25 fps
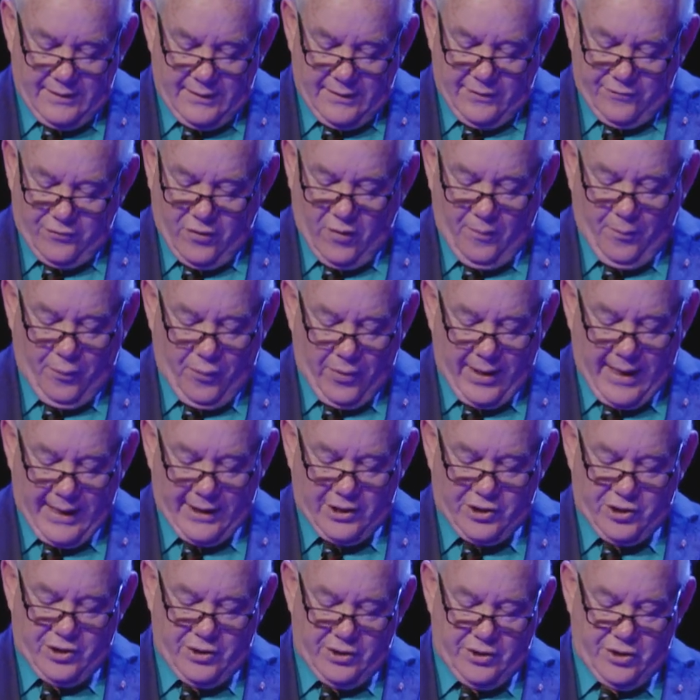from
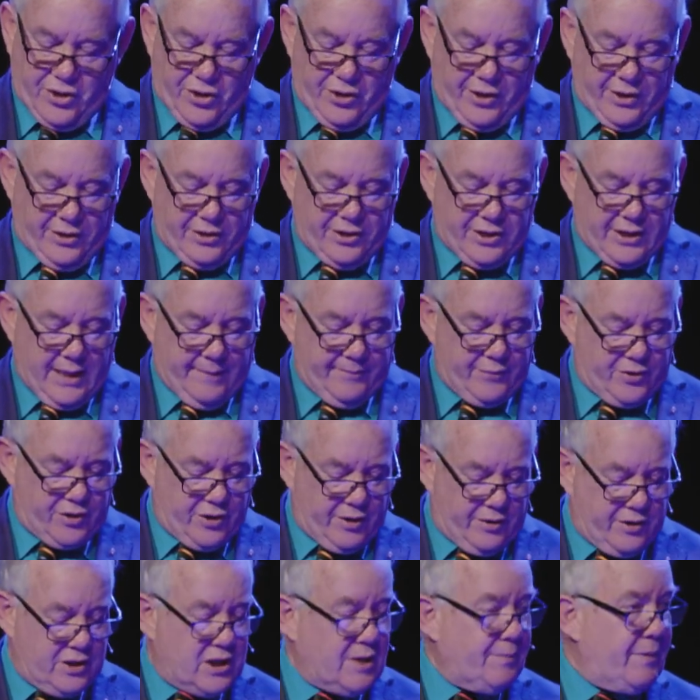production to
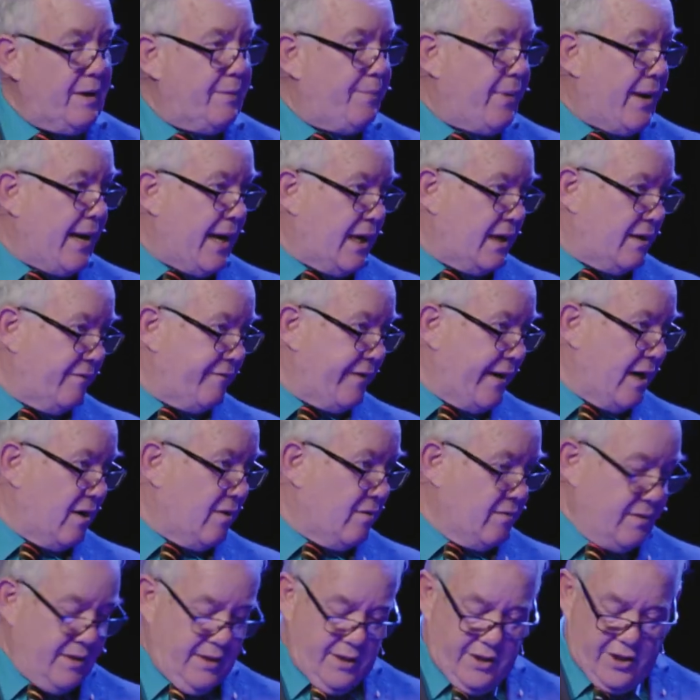consumption, to be part of
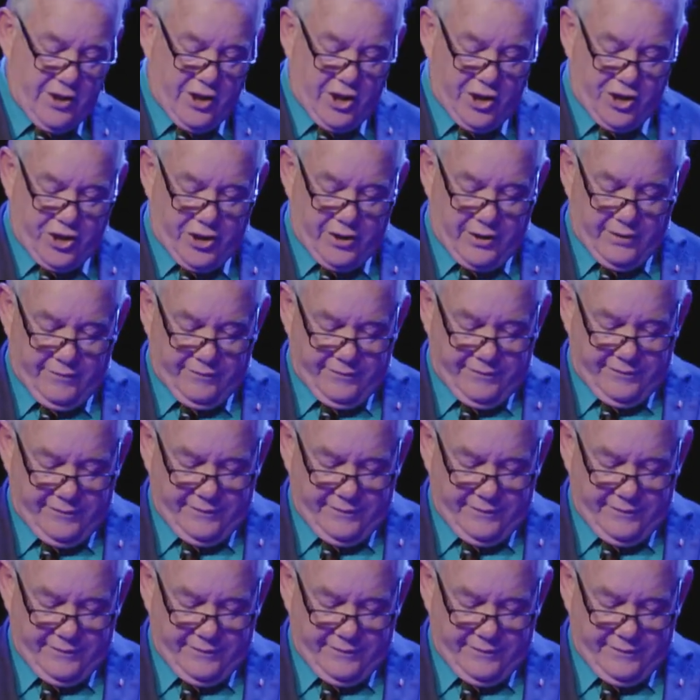our initiative.